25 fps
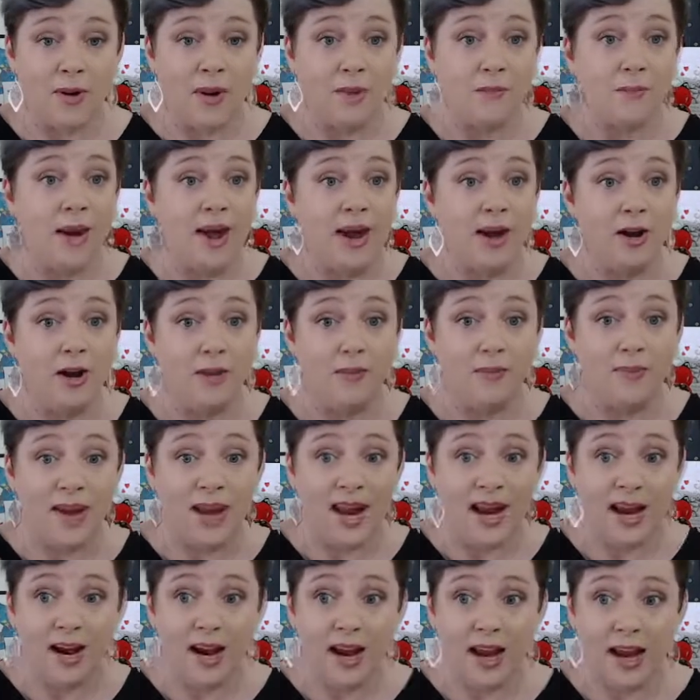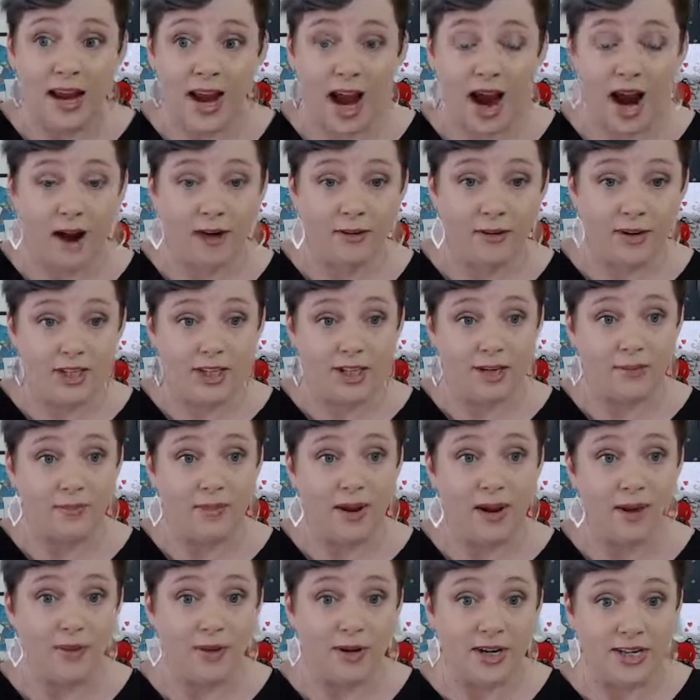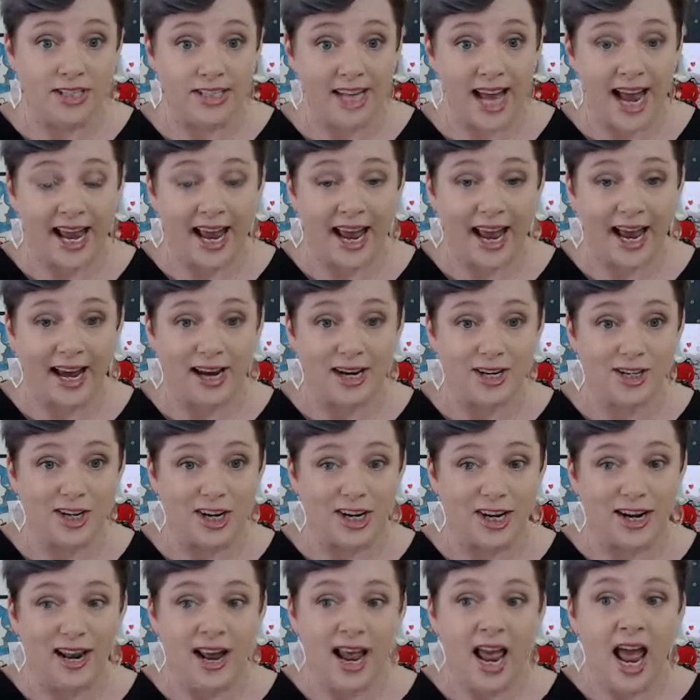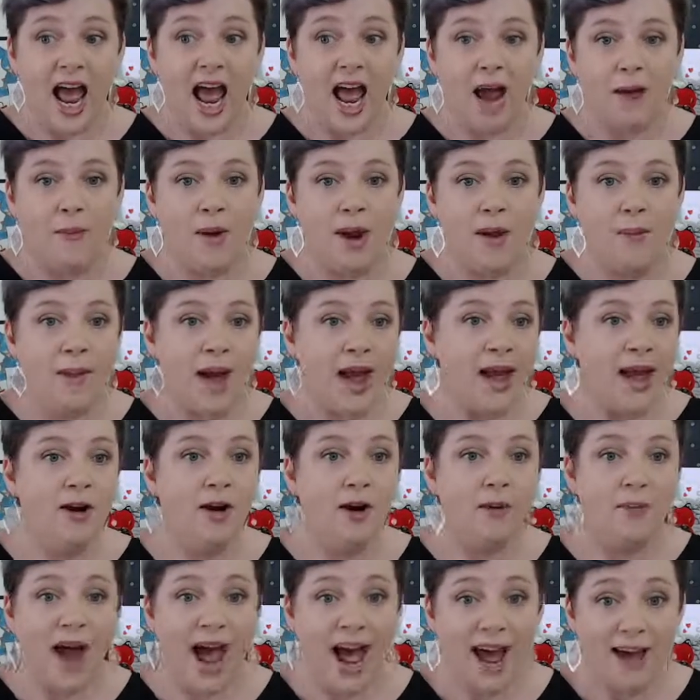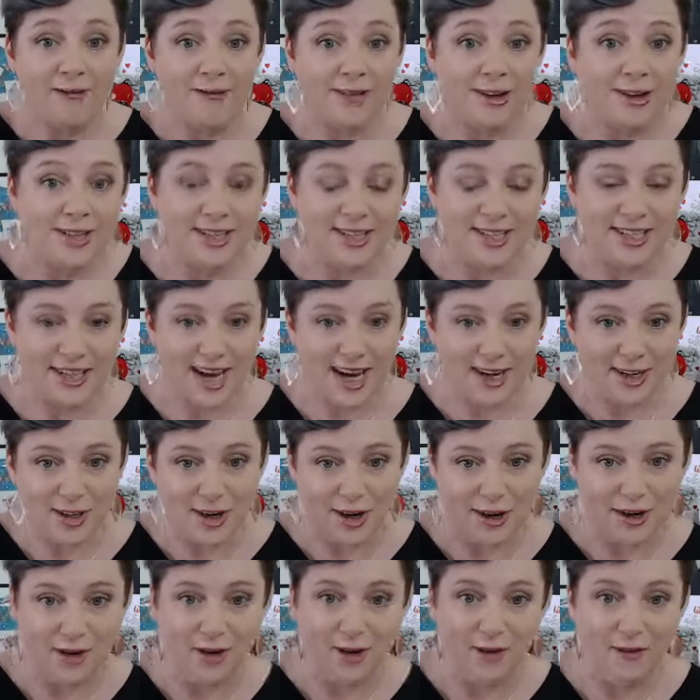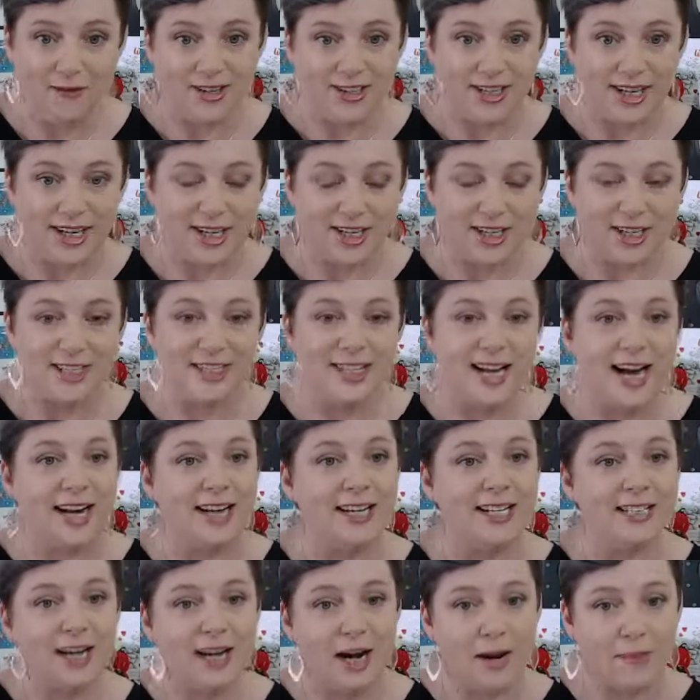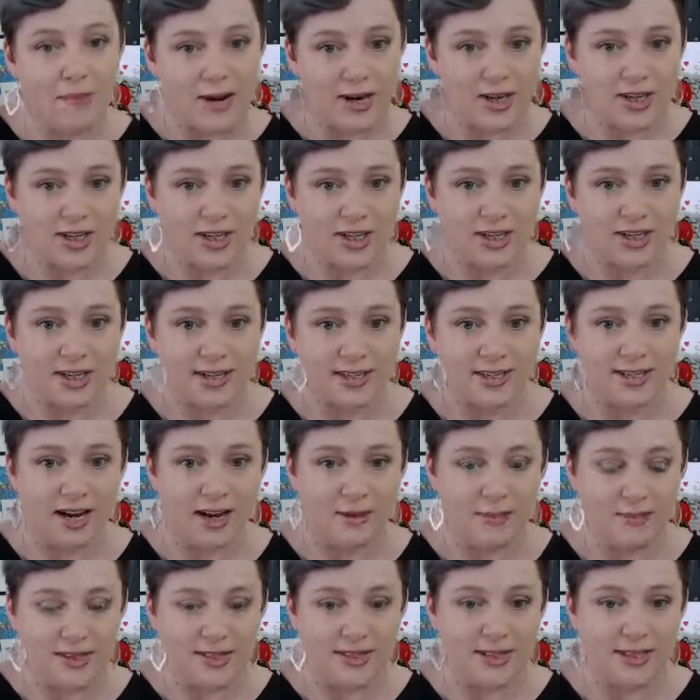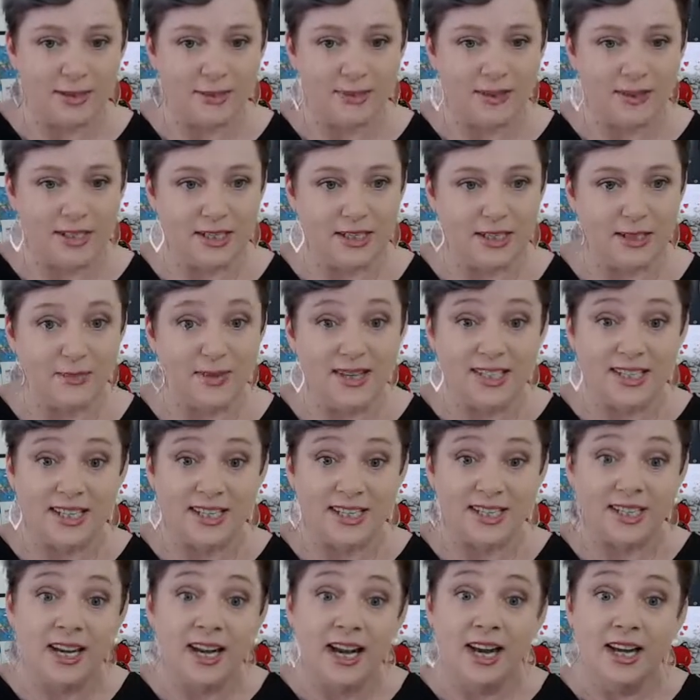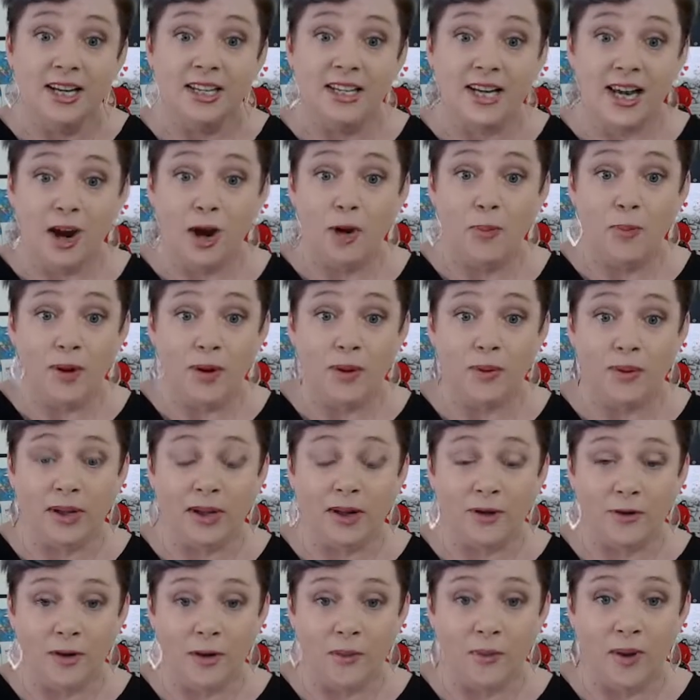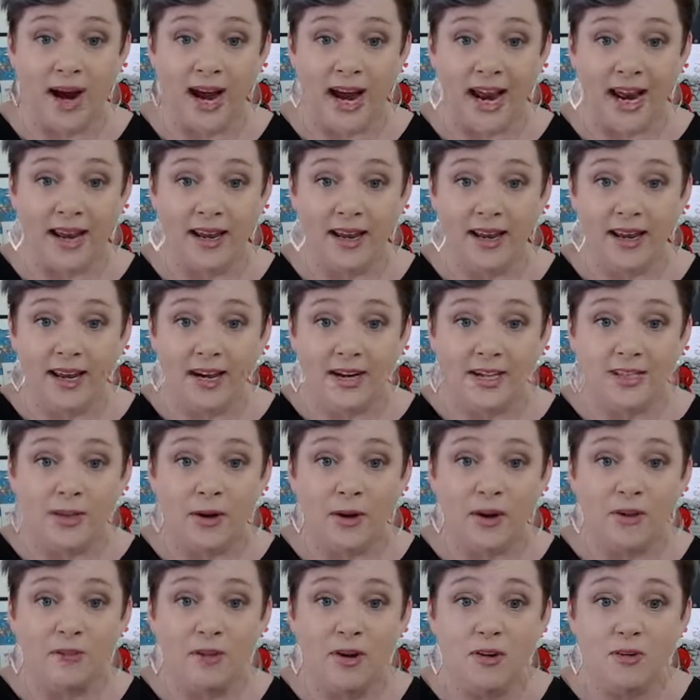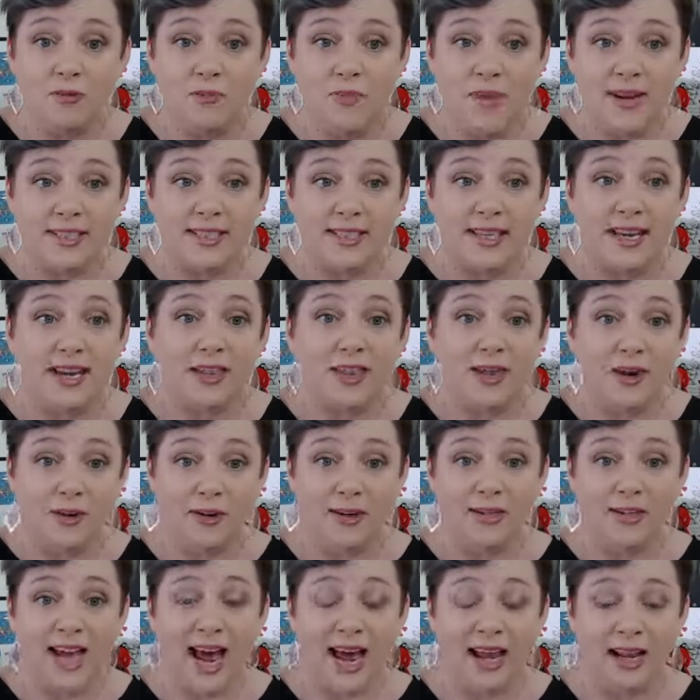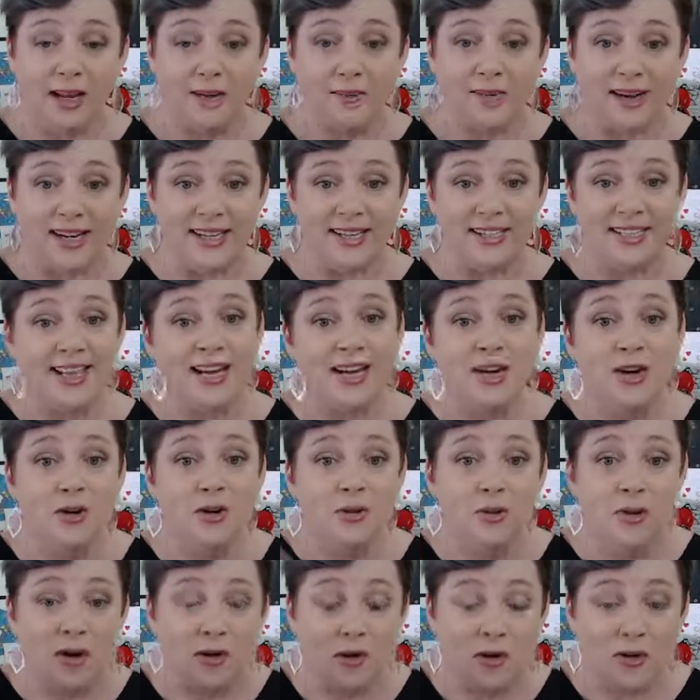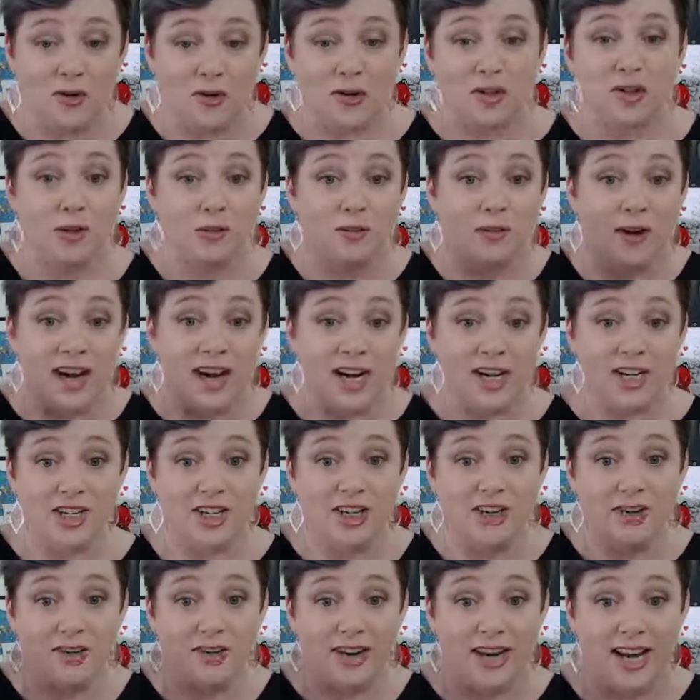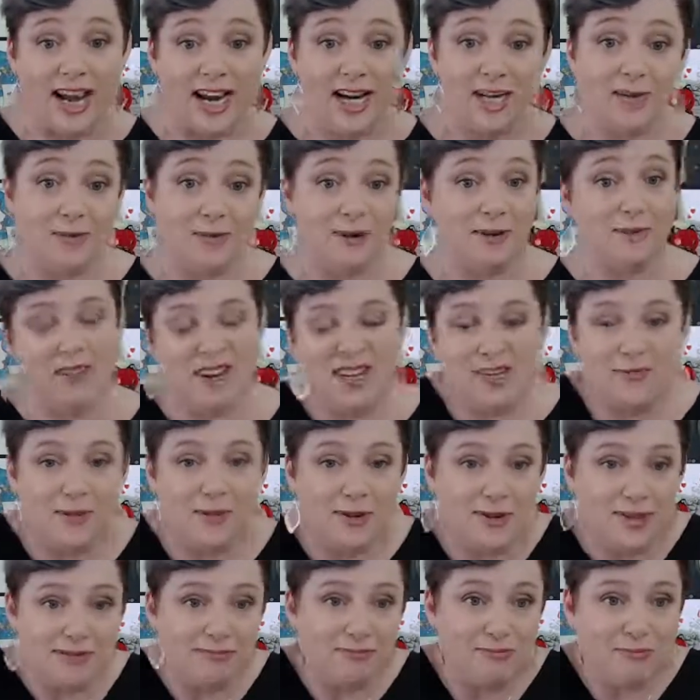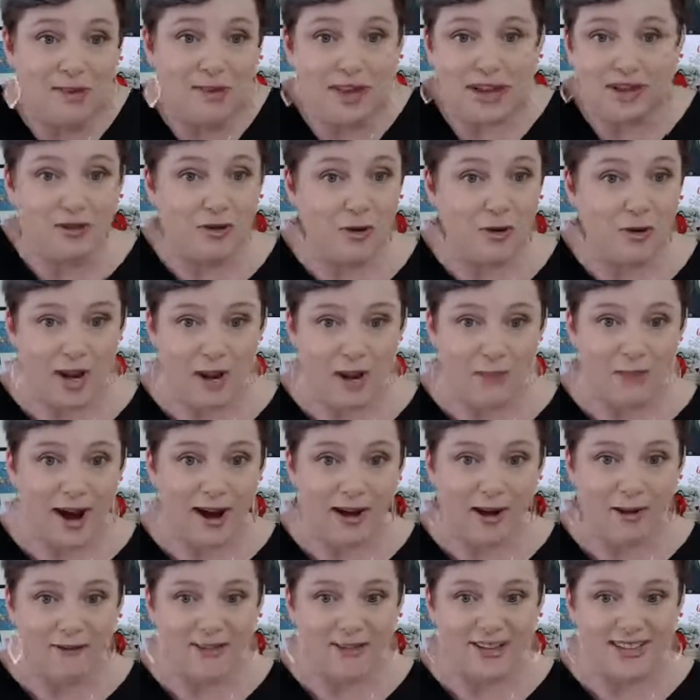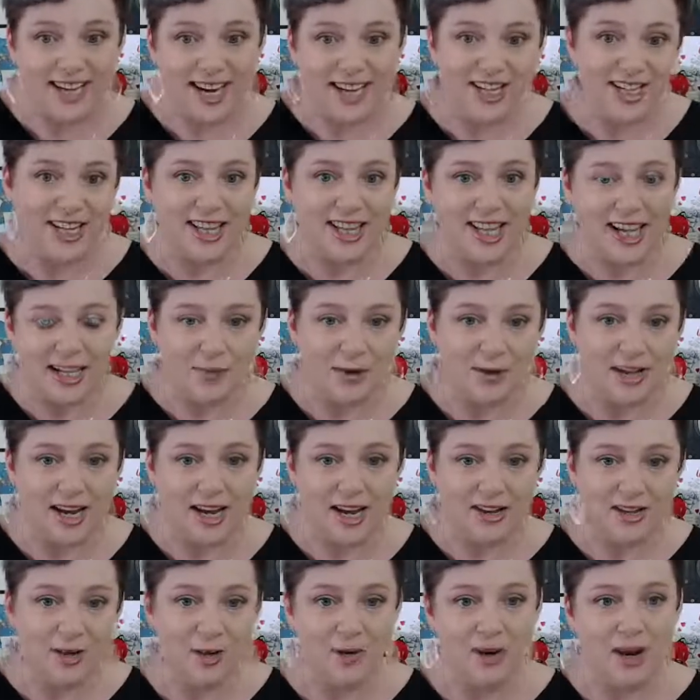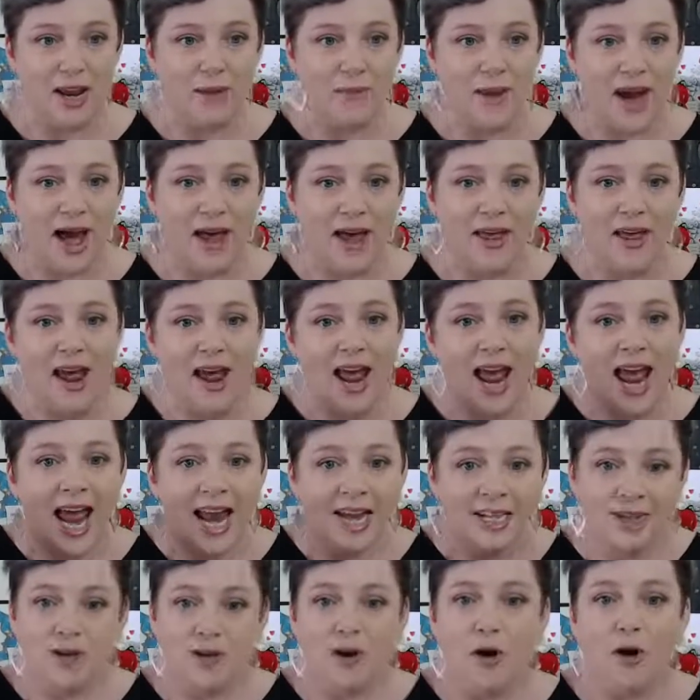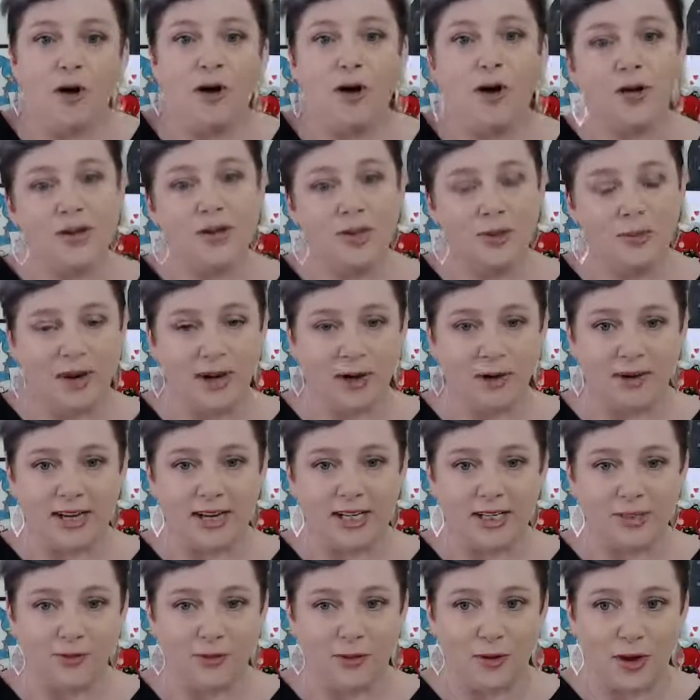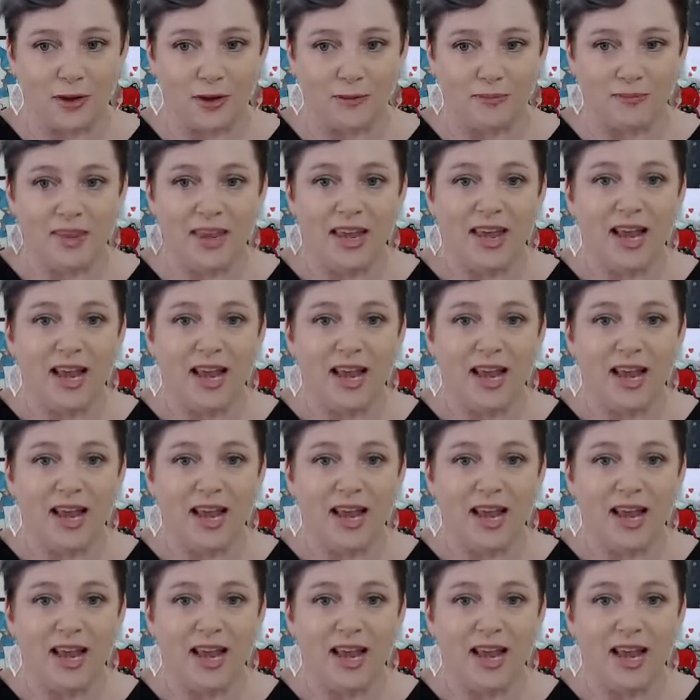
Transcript: We may not be encouraging people to take action, and we may not have those discussion and conversation starters that I mentioned inside business to help you along the way. So if you're missing those elements, then you, of course, your reach and your engagement, they're talking about conversation. That's what they're talking about. It's not going to increase for you.